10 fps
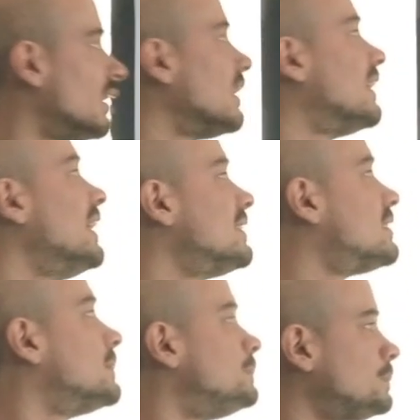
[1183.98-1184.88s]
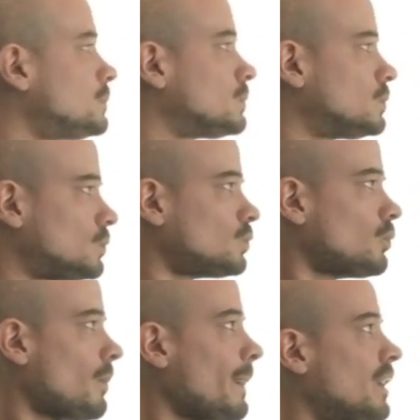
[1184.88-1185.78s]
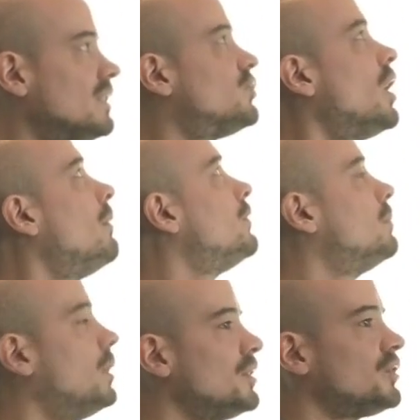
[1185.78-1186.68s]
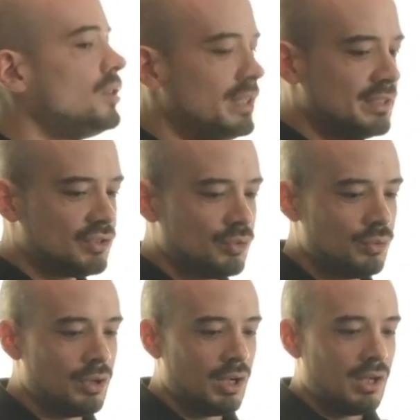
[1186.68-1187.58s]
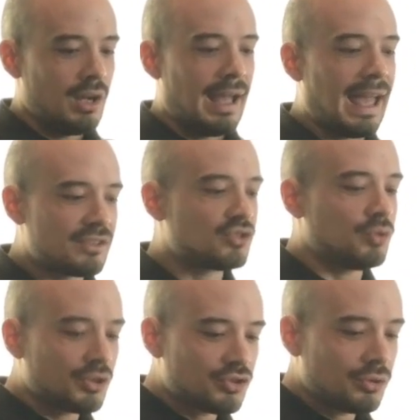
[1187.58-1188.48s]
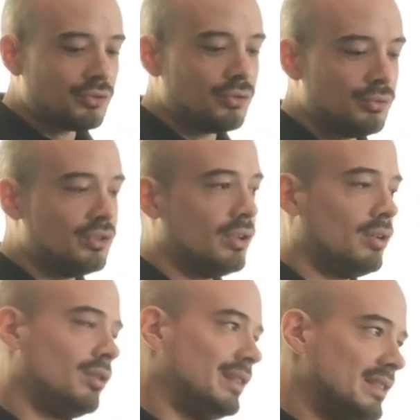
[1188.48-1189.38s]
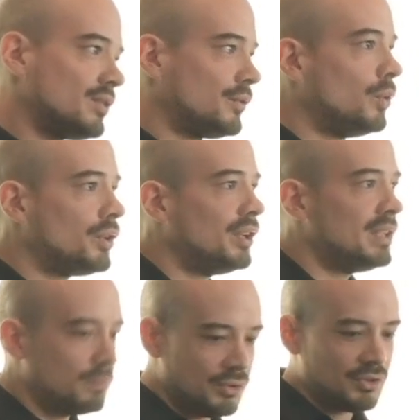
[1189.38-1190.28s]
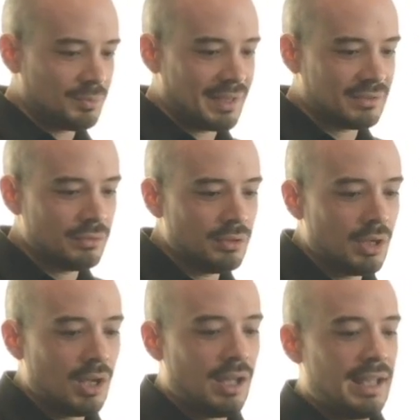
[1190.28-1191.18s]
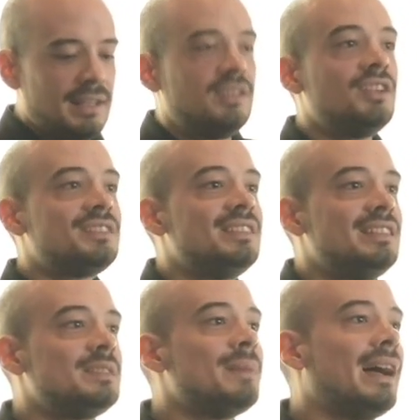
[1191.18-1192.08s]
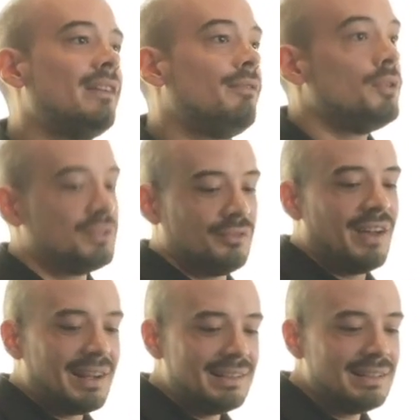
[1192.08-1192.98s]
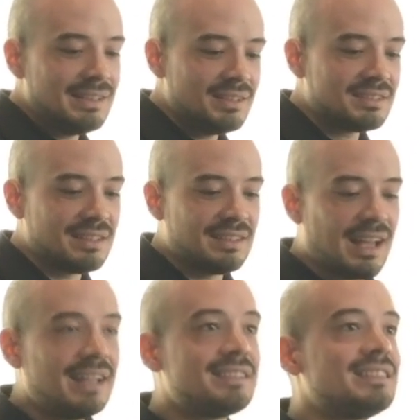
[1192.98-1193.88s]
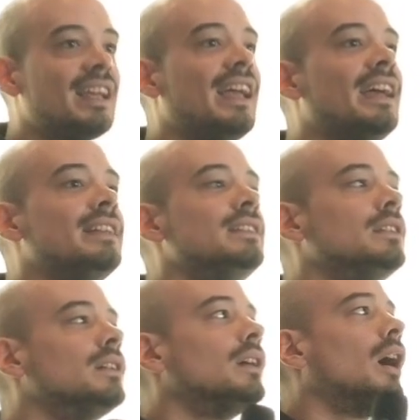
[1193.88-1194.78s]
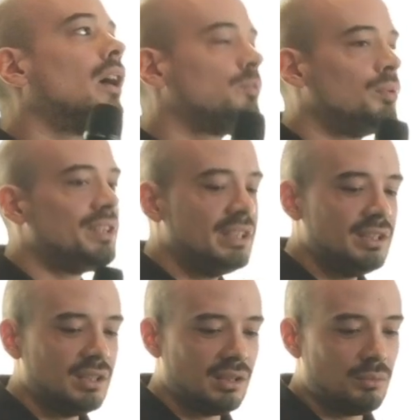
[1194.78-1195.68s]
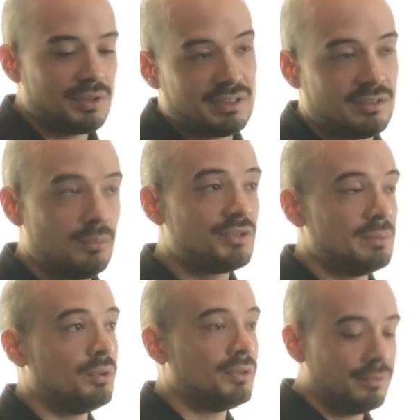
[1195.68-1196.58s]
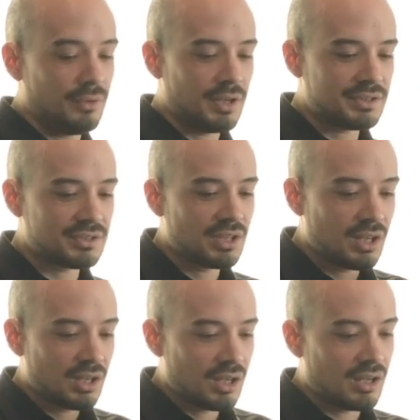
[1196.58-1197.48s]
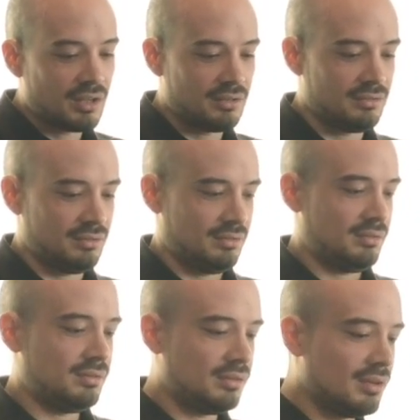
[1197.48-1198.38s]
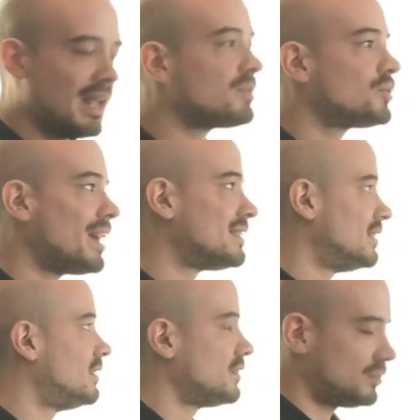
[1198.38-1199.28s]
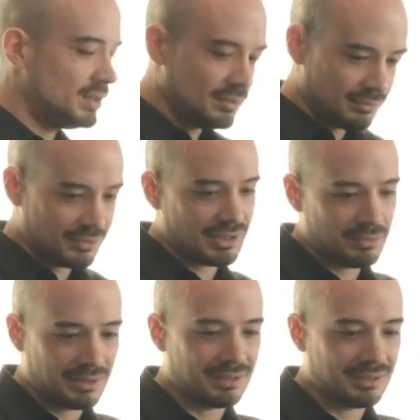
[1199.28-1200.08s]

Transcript: this job of the parser is to add structure to the list of tokens that we just passed through. And it does this by first validating the syntax and outputting what the most important for us, an abstract syntax tree, which I will